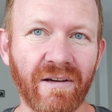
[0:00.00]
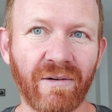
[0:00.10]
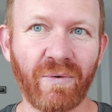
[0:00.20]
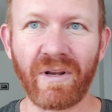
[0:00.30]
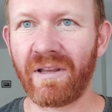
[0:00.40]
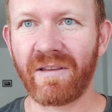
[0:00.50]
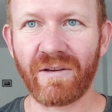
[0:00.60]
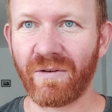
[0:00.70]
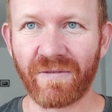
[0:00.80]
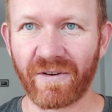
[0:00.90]
We need the
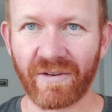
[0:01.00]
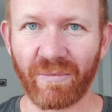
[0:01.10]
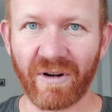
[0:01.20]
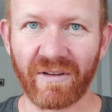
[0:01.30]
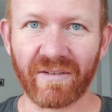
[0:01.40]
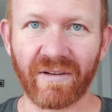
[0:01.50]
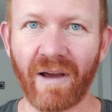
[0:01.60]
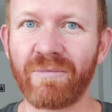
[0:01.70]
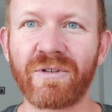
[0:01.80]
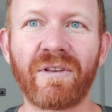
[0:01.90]
U for some reason.
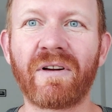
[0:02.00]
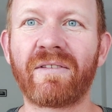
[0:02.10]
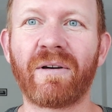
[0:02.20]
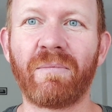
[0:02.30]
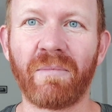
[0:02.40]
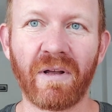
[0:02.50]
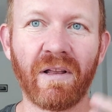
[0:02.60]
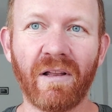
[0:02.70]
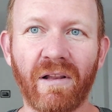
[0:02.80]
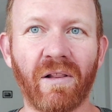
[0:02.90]
I'm sure there's some
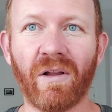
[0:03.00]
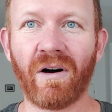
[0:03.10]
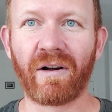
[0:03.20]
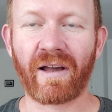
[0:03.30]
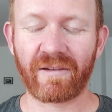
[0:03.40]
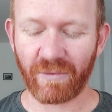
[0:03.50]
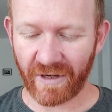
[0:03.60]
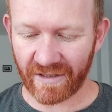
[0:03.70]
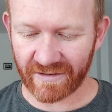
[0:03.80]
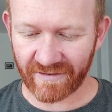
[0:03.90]
long
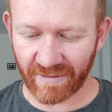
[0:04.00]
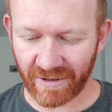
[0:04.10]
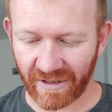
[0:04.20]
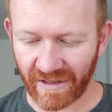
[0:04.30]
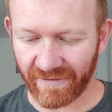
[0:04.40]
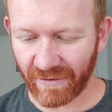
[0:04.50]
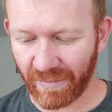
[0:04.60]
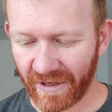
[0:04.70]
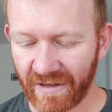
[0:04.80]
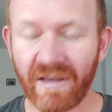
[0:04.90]
explanation somebody could give you,
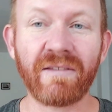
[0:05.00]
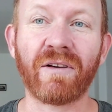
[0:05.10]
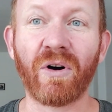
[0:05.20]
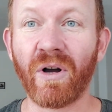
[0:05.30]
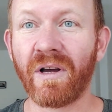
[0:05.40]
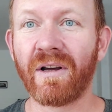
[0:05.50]
but guiso.